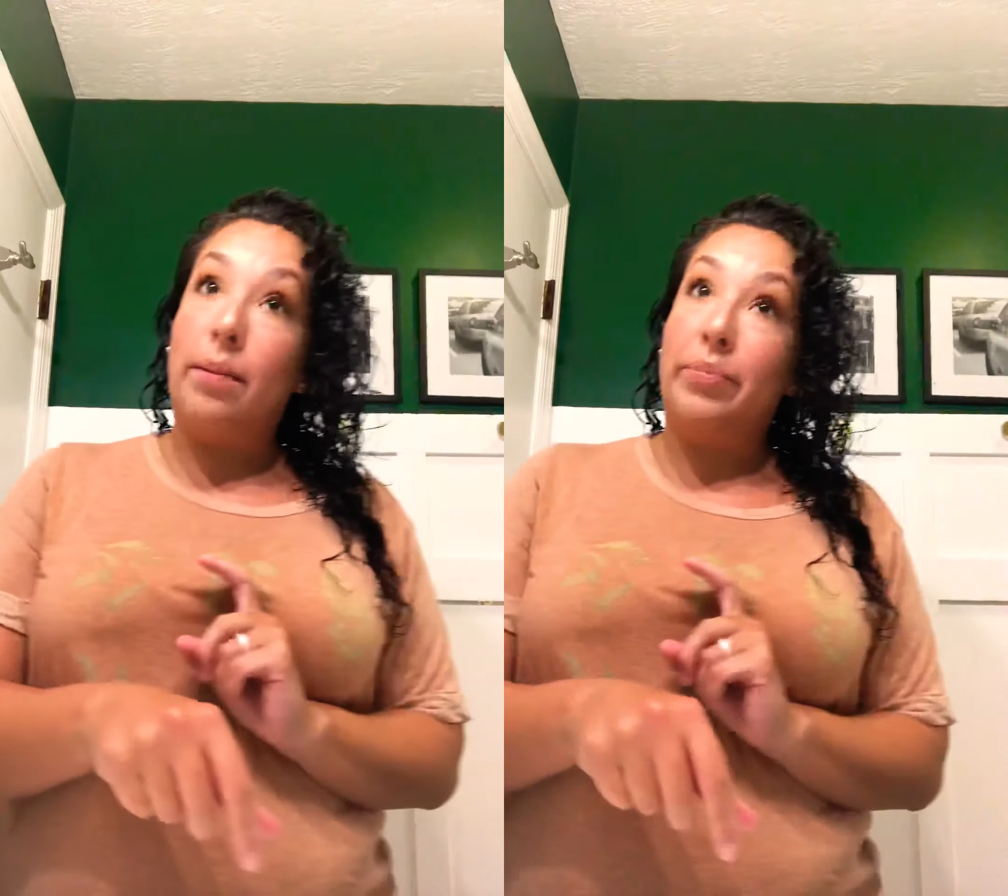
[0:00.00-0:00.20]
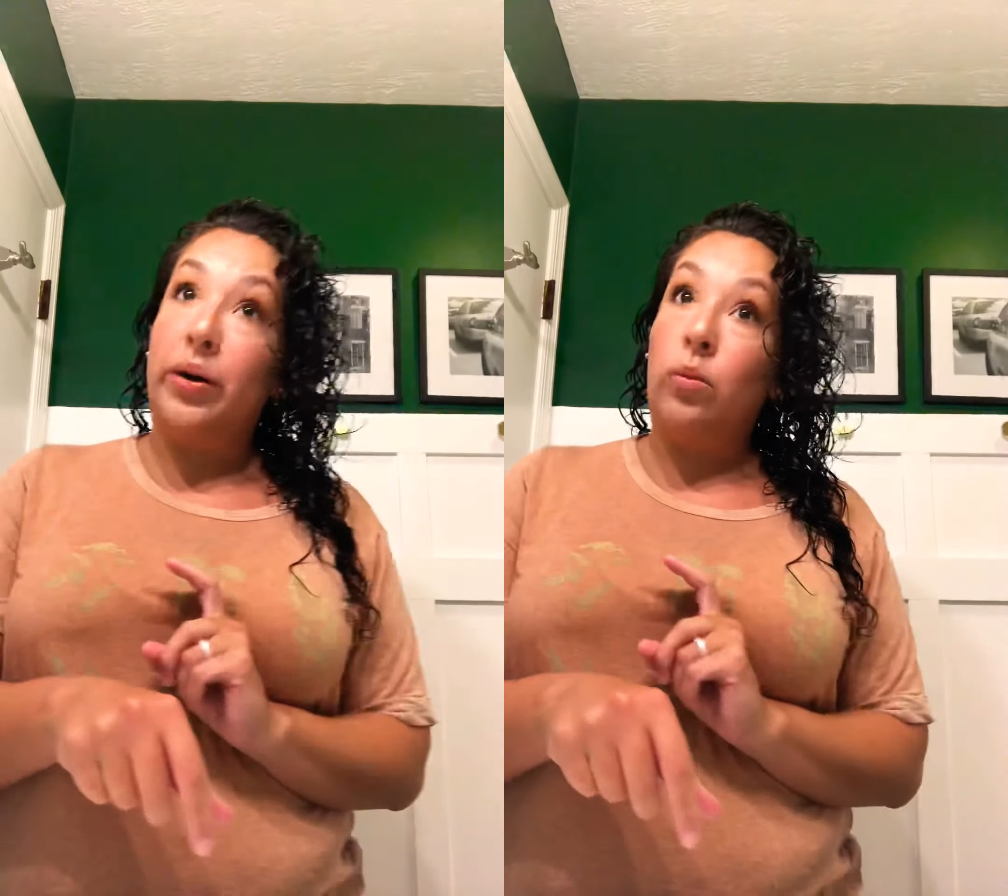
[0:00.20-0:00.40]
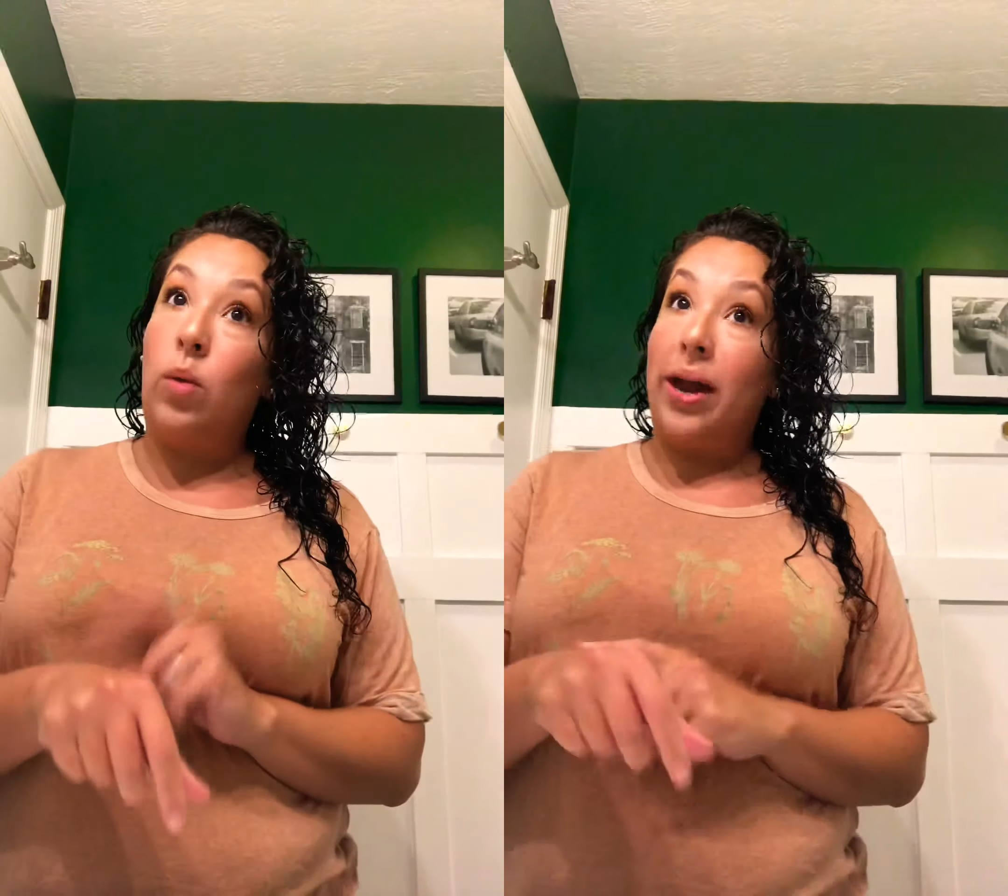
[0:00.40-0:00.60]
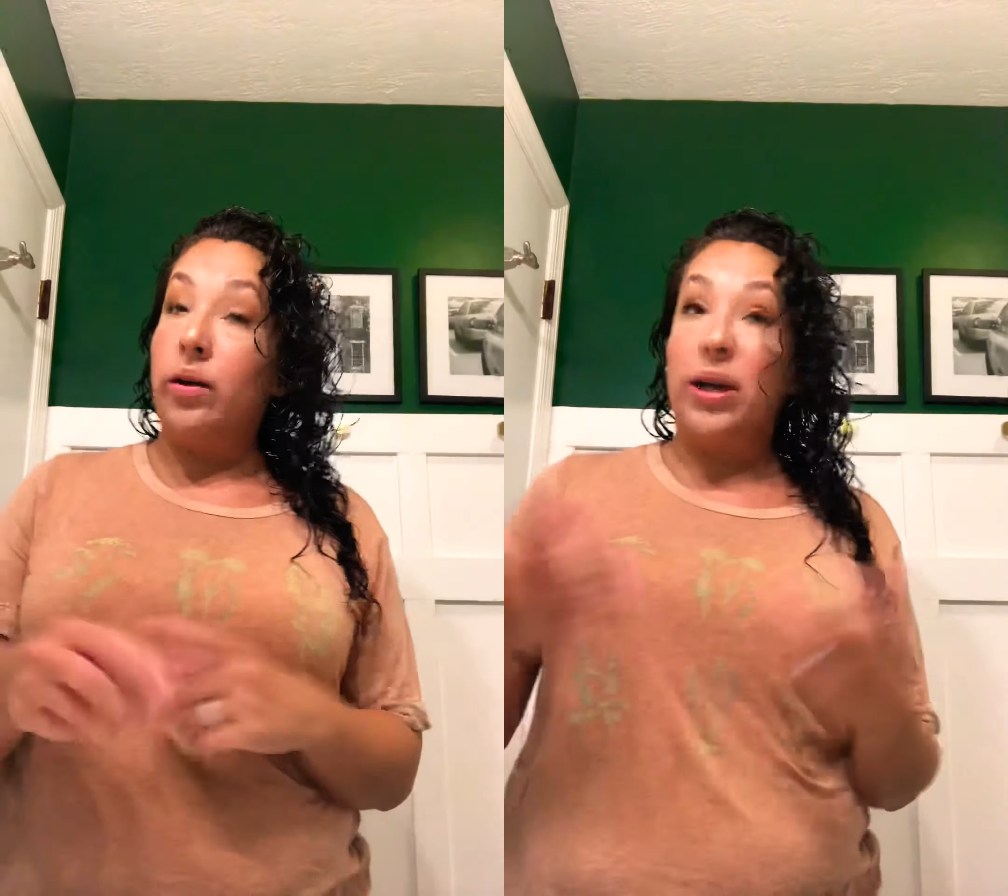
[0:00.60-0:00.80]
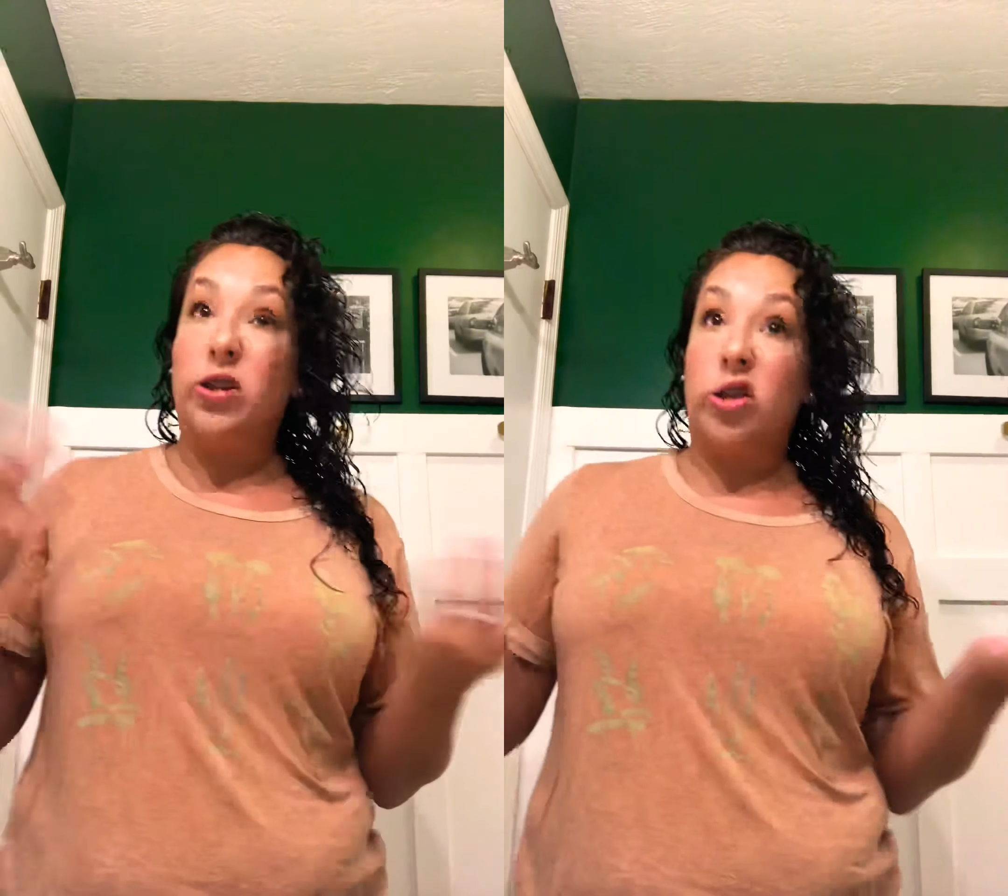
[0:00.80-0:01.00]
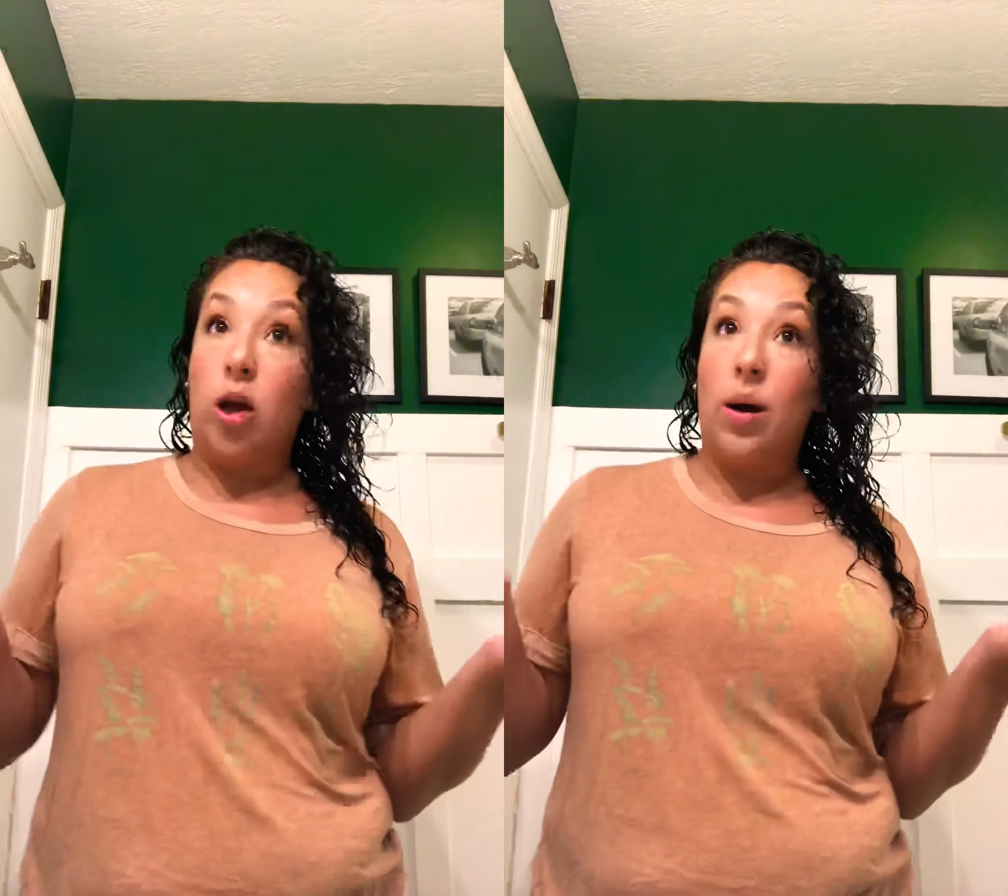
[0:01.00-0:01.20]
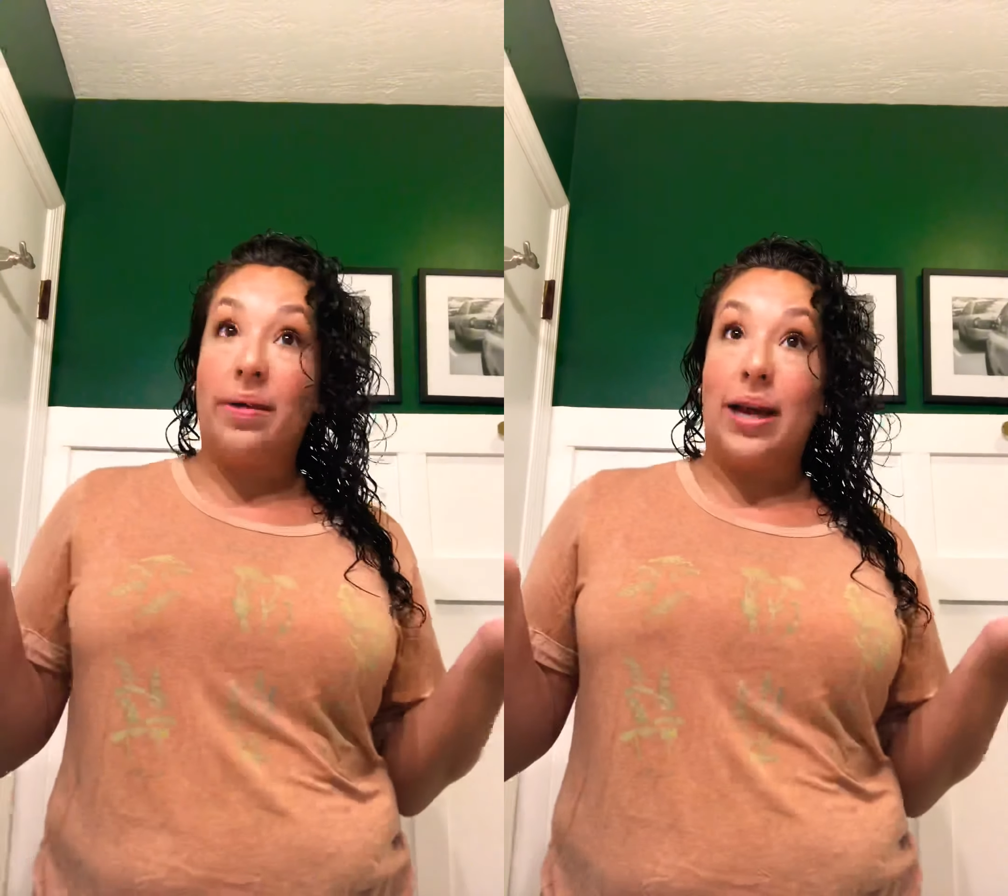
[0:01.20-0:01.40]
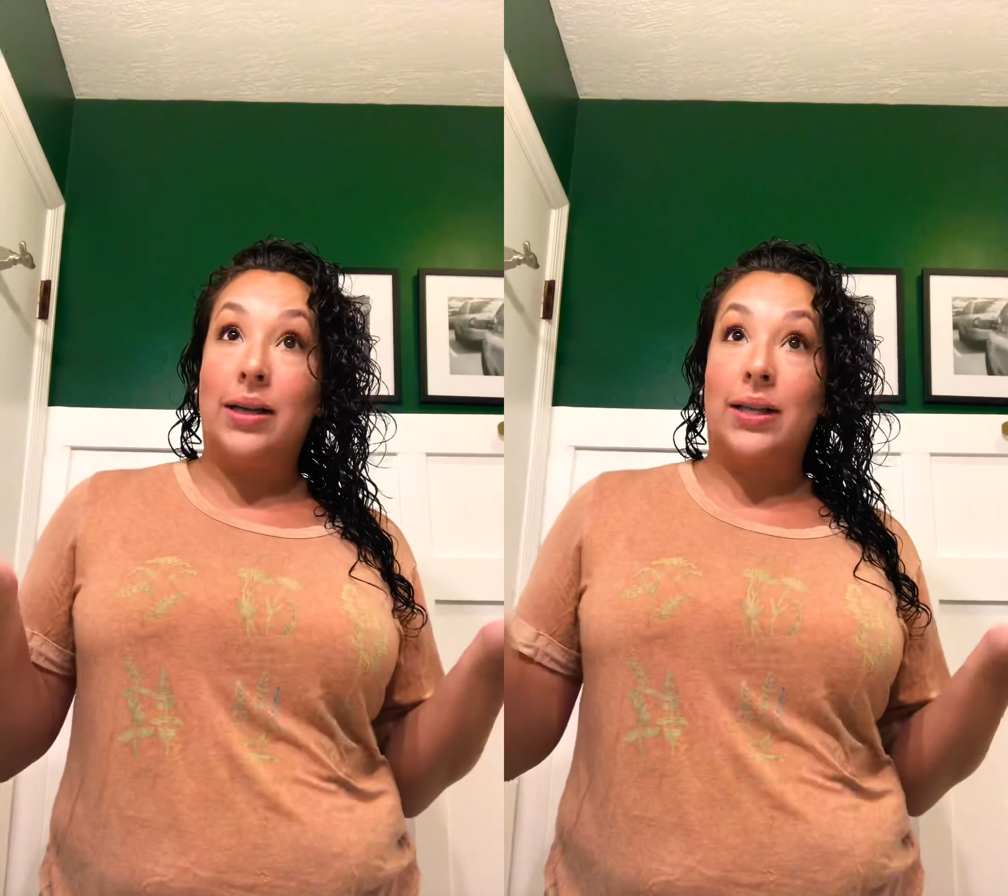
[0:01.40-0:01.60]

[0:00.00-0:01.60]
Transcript: But why don't I just go out the house